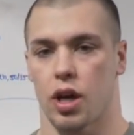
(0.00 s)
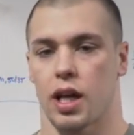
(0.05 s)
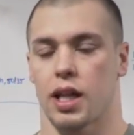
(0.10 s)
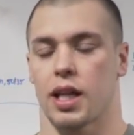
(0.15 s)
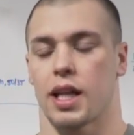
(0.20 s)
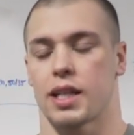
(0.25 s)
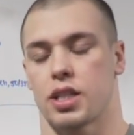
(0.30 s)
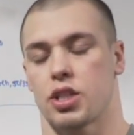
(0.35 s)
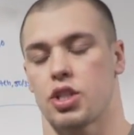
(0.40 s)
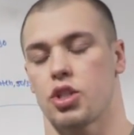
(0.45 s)
I
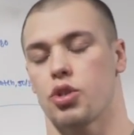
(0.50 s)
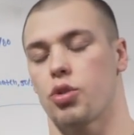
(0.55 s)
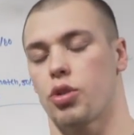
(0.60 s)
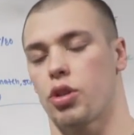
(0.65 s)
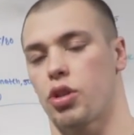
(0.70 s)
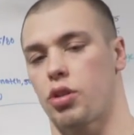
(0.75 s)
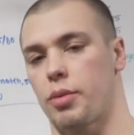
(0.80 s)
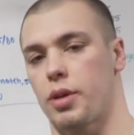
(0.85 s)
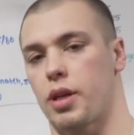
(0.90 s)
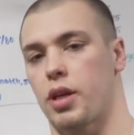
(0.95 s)
like to do a
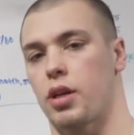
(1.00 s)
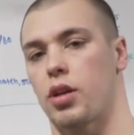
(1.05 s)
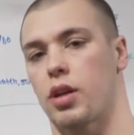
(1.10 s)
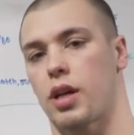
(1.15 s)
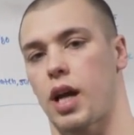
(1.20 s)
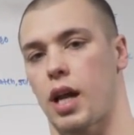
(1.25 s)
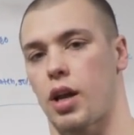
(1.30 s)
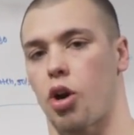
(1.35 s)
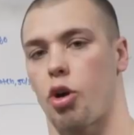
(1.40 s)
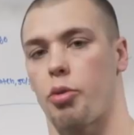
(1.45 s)
little
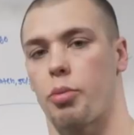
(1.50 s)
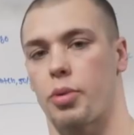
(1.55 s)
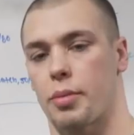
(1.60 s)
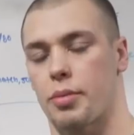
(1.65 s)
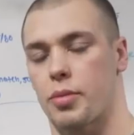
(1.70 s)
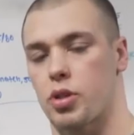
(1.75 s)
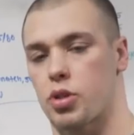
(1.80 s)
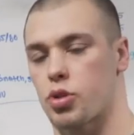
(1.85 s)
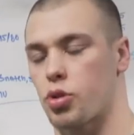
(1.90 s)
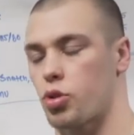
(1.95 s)
bit, kind of open
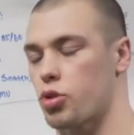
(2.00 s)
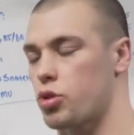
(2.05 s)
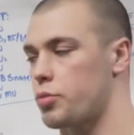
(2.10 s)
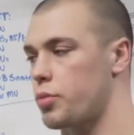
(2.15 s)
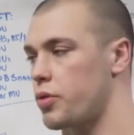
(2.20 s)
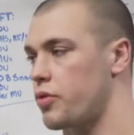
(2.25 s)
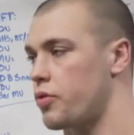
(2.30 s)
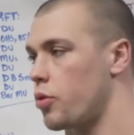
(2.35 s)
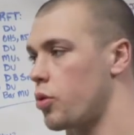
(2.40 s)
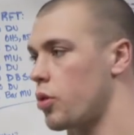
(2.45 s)
up the shoulder
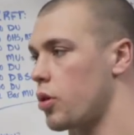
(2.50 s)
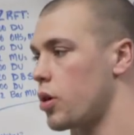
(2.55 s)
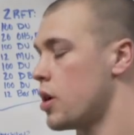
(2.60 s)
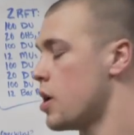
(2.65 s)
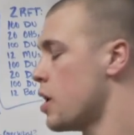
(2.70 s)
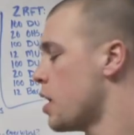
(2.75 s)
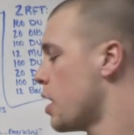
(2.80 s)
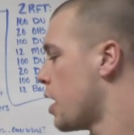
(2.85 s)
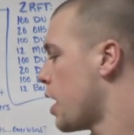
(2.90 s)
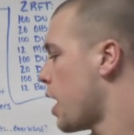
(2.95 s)
before
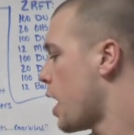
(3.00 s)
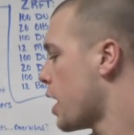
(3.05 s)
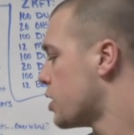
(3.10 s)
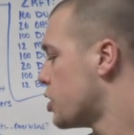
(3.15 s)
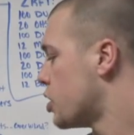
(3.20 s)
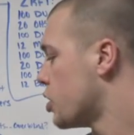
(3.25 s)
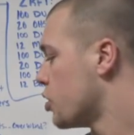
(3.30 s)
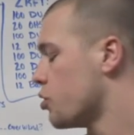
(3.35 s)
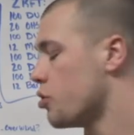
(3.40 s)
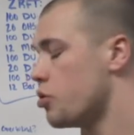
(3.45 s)
I
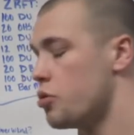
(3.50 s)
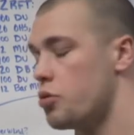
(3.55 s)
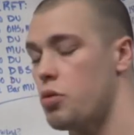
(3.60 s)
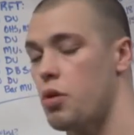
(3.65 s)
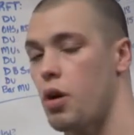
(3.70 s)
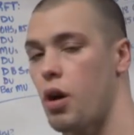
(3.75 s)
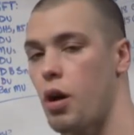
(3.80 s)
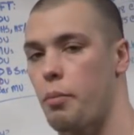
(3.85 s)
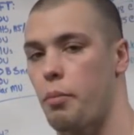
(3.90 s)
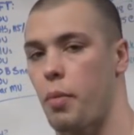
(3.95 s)
do
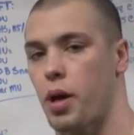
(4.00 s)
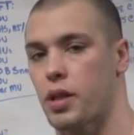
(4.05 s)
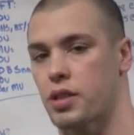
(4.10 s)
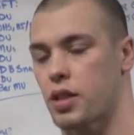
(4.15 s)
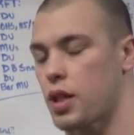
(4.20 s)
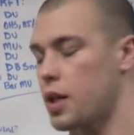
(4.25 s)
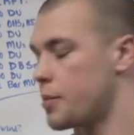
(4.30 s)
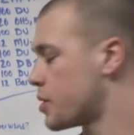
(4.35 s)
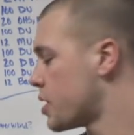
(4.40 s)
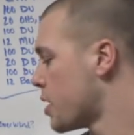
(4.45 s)

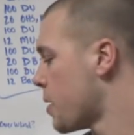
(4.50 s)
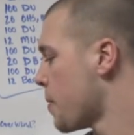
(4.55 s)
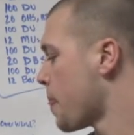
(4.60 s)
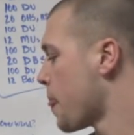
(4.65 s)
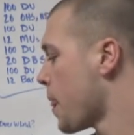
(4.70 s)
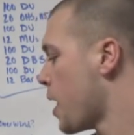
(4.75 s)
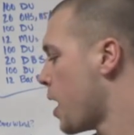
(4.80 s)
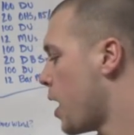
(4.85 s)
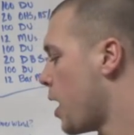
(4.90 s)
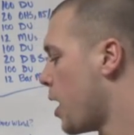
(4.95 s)
muscle ups.
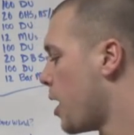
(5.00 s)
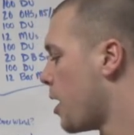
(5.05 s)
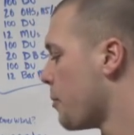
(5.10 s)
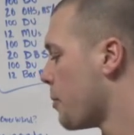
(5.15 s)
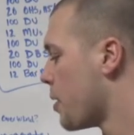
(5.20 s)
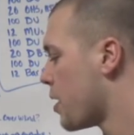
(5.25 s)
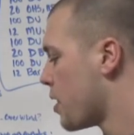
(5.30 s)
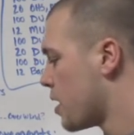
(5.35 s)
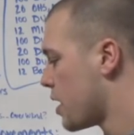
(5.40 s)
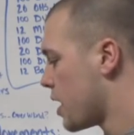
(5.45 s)

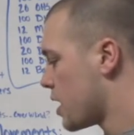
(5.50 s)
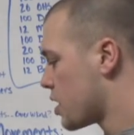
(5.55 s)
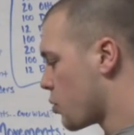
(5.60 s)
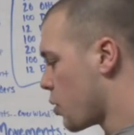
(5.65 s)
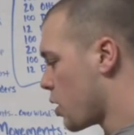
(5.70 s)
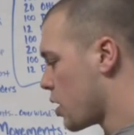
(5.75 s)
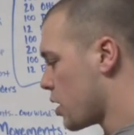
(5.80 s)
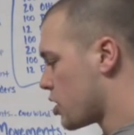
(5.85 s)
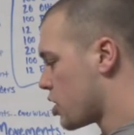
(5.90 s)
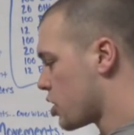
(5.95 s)
And then as
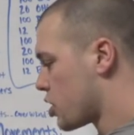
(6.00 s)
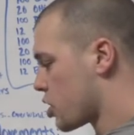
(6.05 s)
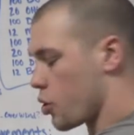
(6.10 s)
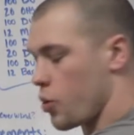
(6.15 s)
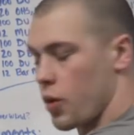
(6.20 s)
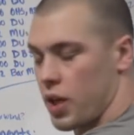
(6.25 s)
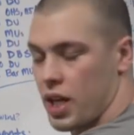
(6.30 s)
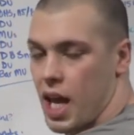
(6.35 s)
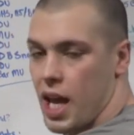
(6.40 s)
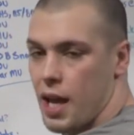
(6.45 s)
well as just a
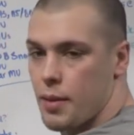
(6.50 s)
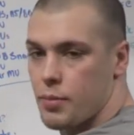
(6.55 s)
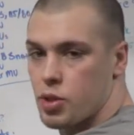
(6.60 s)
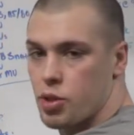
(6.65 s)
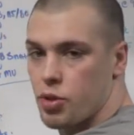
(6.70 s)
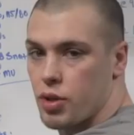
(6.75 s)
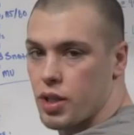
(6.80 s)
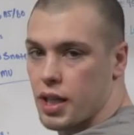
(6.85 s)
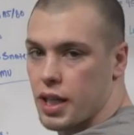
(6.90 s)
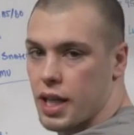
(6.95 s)
quick
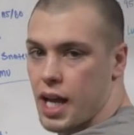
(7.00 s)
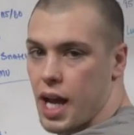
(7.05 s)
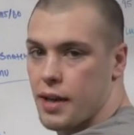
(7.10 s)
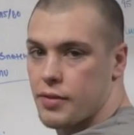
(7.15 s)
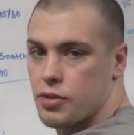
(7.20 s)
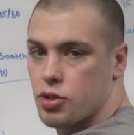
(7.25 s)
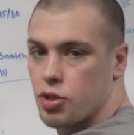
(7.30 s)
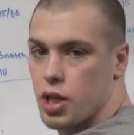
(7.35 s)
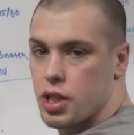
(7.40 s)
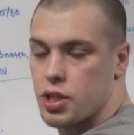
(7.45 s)
hamstring and
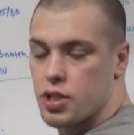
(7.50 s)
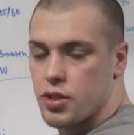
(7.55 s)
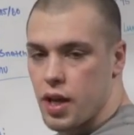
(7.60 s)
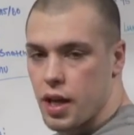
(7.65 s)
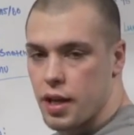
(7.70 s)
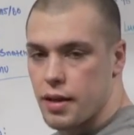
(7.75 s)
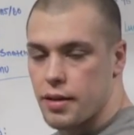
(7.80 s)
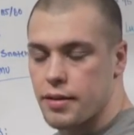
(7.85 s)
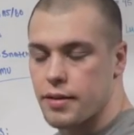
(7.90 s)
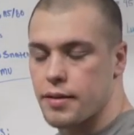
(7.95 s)
calf stretch
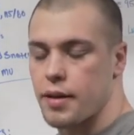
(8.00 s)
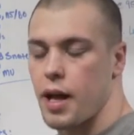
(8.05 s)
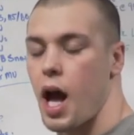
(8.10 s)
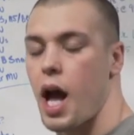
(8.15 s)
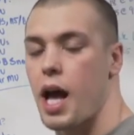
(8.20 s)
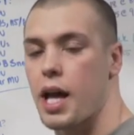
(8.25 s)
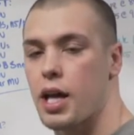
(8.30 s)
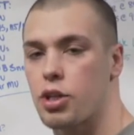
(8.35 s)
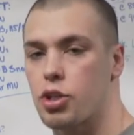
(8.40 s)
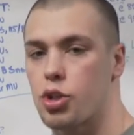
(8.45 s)
that
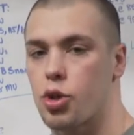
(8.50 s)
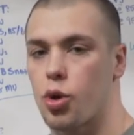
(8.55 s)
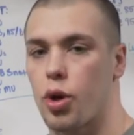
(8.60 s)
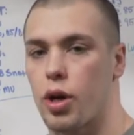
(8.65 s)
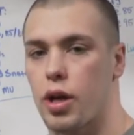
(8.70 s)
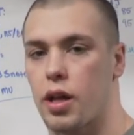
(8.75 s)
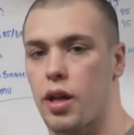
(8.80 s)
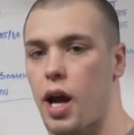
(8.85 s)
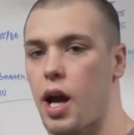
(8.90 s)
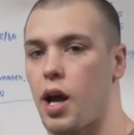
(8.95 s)
I
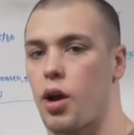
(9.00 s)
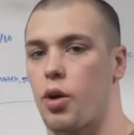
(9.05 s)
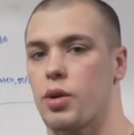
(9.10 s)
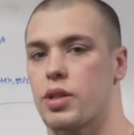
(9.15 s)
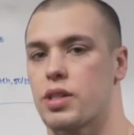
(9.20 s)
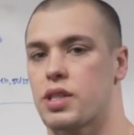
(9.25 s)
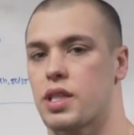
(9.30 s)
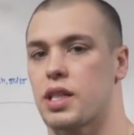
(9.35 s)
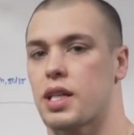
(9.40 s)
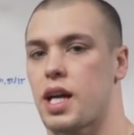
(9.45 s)
enjoy. I
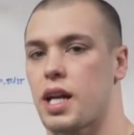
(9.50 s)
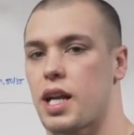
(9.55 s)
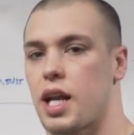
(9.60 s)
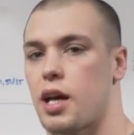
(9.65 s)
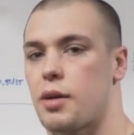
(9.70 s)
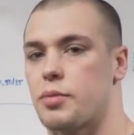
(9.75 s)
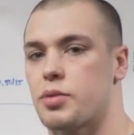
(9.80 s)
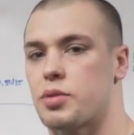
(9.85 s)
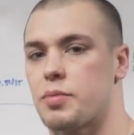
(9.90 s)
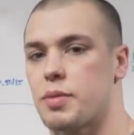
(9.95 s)
always think kind of
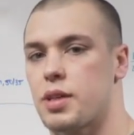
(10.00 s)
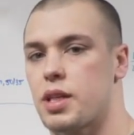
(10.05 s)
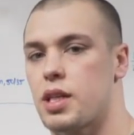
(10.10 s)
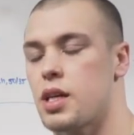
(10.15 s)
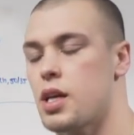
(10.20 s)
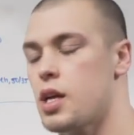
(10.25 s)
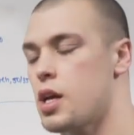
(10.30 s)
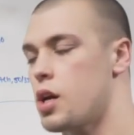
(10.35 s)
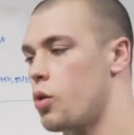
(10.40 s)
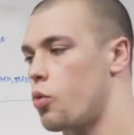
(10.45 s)
helps
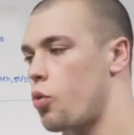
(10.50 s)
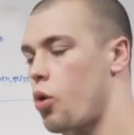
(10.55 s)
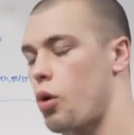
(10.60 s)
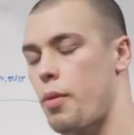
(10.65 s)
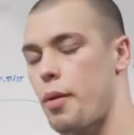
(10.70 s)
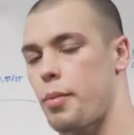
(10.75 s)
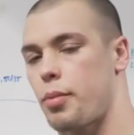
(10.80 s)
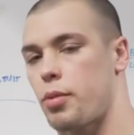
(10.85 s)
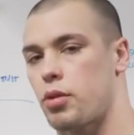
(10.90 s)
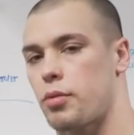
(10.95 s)
me
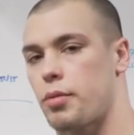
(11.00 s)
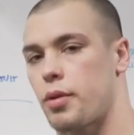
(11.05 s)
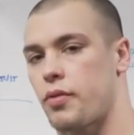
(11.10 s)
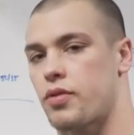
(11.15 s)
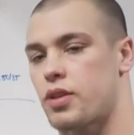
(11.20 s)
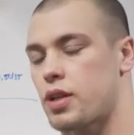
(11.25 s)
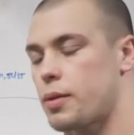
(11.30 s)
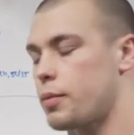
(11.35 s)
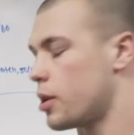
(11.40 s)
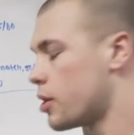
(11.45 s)
warm up a little bit
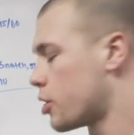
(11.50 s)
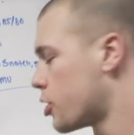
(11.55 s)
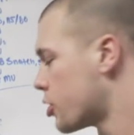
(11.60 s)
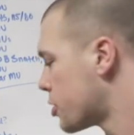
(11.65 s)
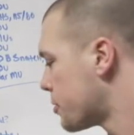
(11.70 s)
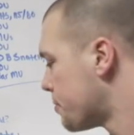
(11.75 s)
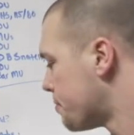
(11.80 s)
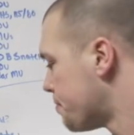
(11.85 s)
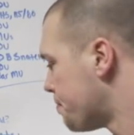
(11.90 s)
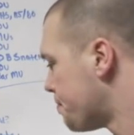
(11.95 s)
for double
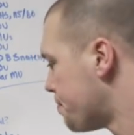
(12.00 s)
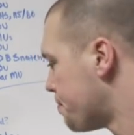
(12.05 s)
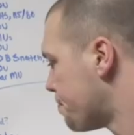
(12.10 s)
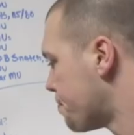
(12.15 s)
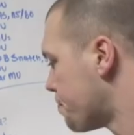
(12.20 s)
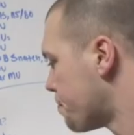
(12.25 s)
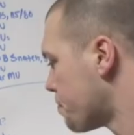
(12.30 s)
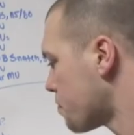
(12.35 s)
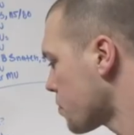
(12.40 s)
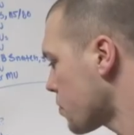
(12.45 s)

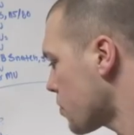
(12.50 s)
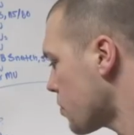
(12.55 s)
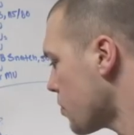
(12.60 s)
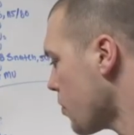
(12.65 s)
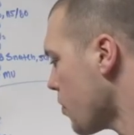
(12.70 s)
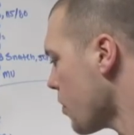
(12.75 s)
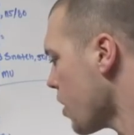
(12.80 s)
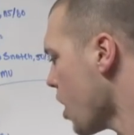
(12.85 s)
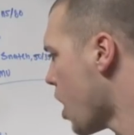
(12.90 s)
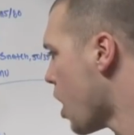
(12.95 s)

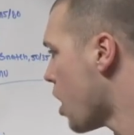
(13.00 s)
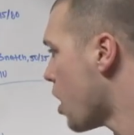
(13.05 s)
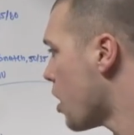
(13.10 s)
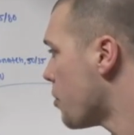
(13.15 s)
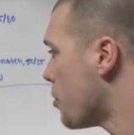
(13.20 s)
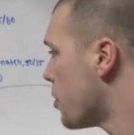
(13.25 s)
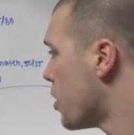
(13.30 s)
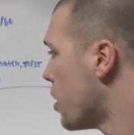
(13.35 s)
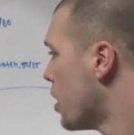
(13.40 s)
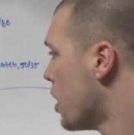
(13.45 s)

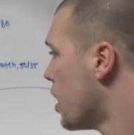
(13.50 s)
unders.